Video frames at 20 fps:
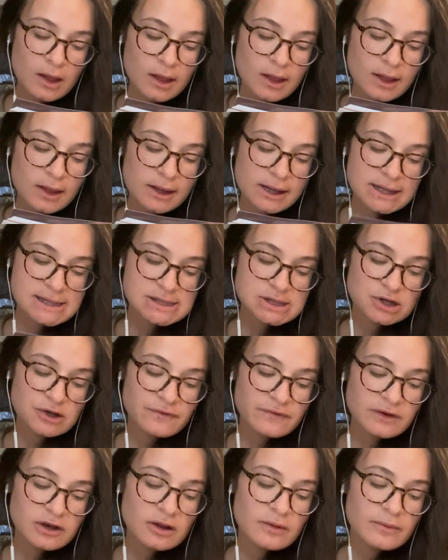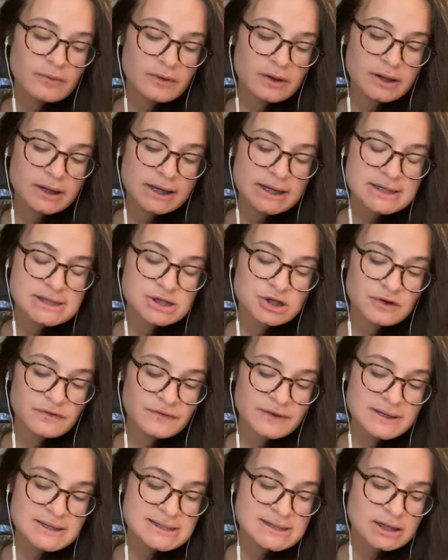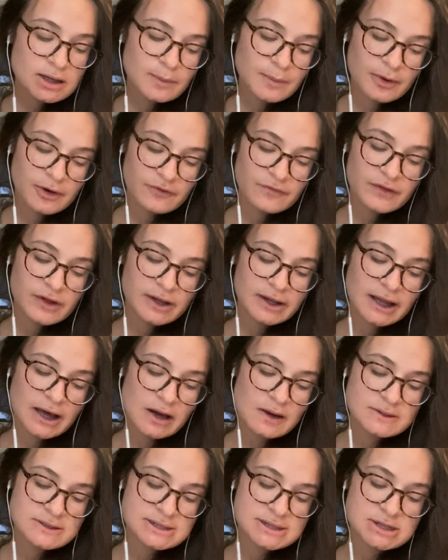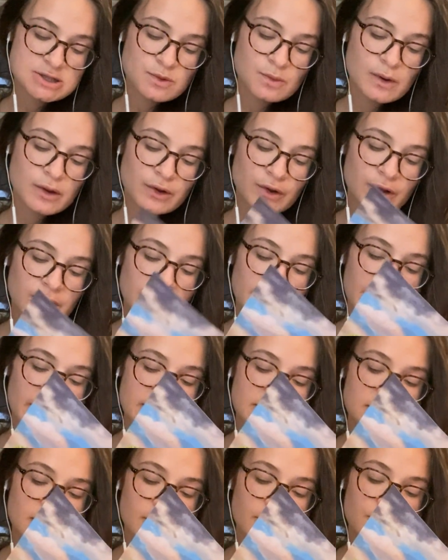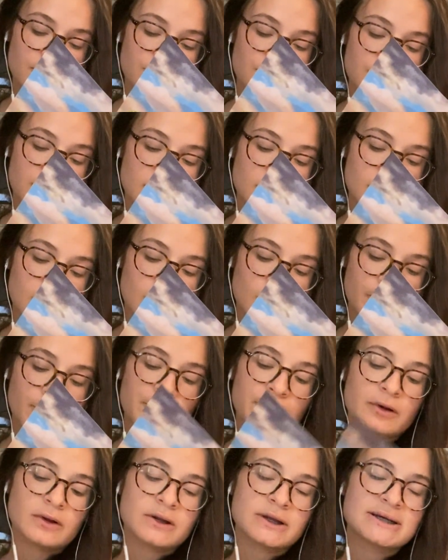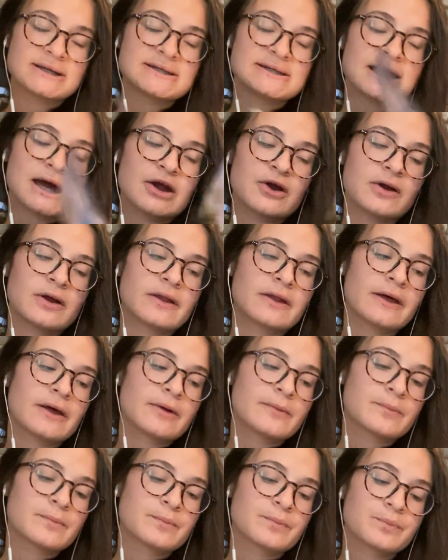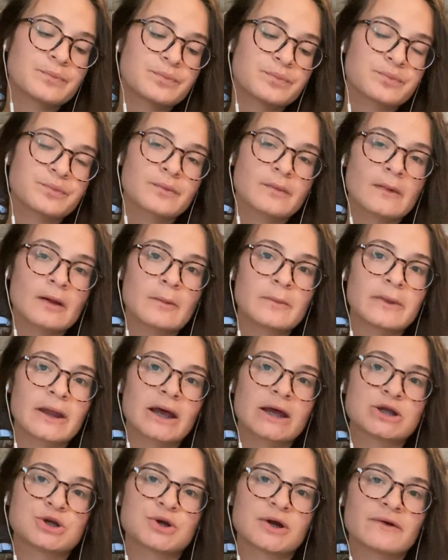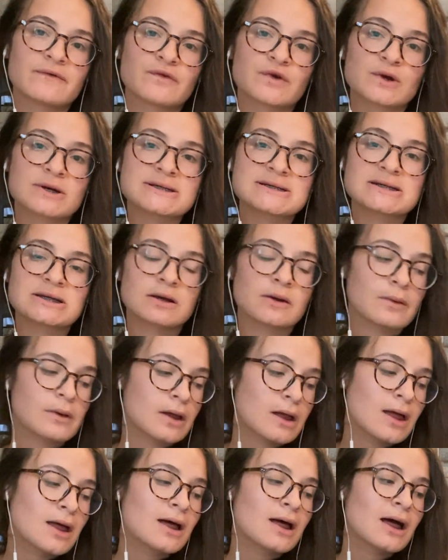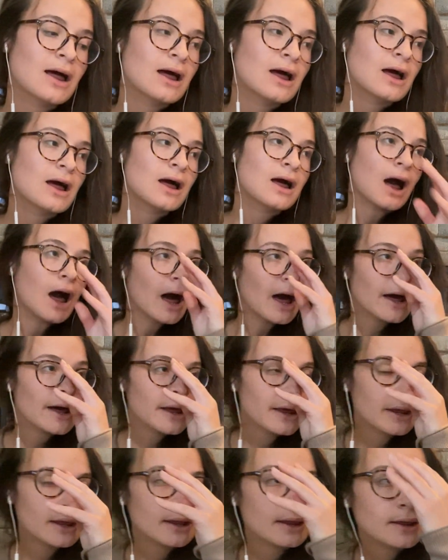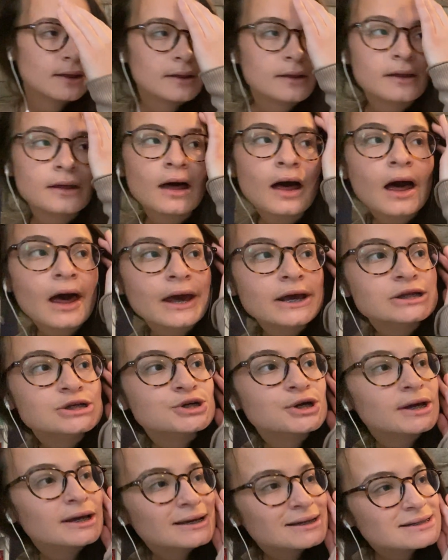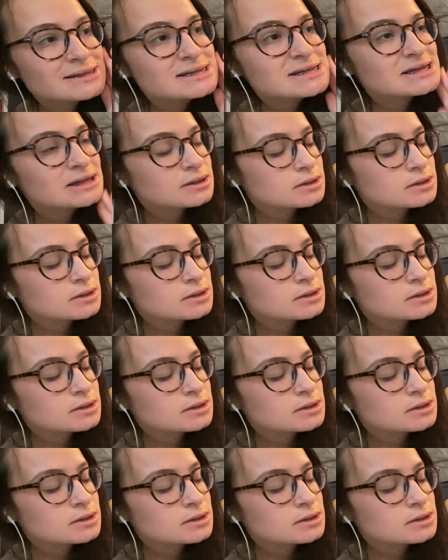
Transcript: He surfaced above the clouds into what looked like another world entirely. Take a drink first. Hydrate.